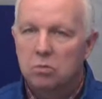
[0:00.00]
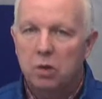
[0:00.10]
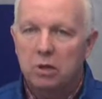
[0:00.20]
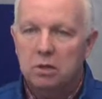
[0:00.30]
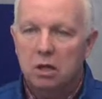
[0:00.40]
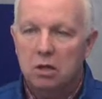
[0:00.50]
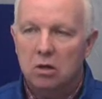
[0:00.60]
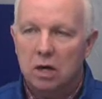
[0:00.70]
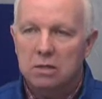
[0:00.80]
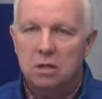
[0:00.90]
but
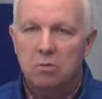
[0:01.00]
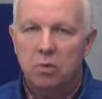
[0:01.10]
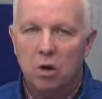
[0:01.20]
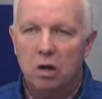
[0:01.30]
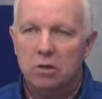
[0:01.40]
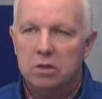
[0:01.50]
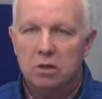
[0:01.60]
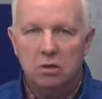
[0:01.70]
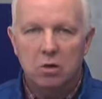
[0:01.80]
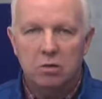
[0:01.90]
I see progress
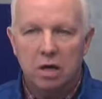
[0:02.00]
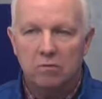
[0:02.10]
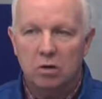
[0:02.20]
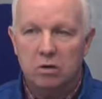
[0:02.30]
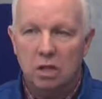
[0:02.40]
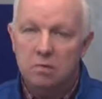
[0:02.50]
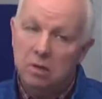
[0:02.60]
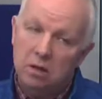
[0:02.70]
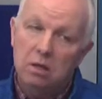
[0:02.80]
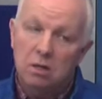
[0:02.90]
and growth out of our team,
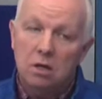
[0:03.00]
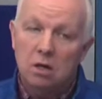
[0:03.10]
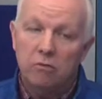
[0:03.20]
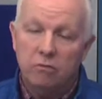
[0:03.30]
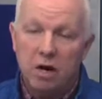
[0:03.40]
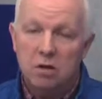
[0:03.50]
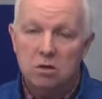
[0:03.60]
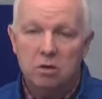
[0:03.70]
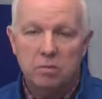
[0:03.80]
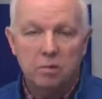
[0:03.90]
and Friday's
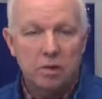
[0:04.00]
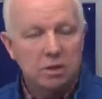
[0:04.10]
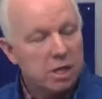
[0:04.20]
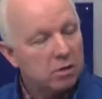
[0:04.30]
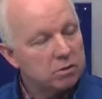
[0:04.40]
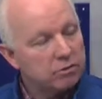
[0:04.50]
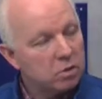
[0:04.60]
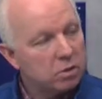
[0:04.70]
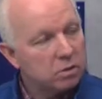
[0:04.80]
going to be a big challenge for us.